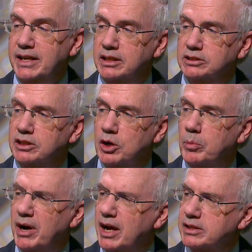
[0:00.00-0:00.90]
doesn't go
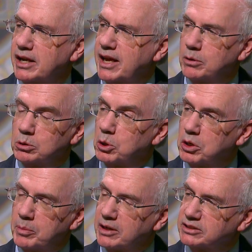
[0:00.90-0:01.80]
by that I don't
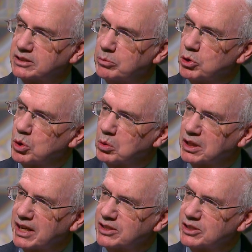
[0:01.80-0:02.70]
learn about some new
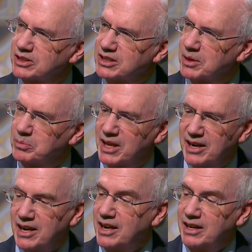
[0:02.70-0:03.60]
relationship
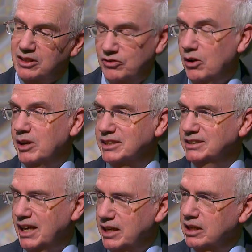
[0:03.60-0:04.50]
that is very
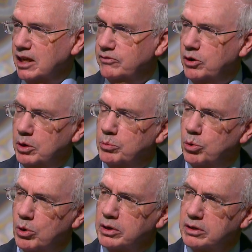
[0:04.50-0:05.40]
exciting and very
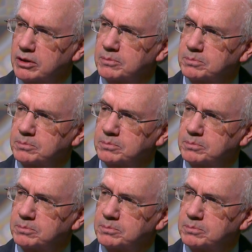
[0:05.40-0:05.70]
important.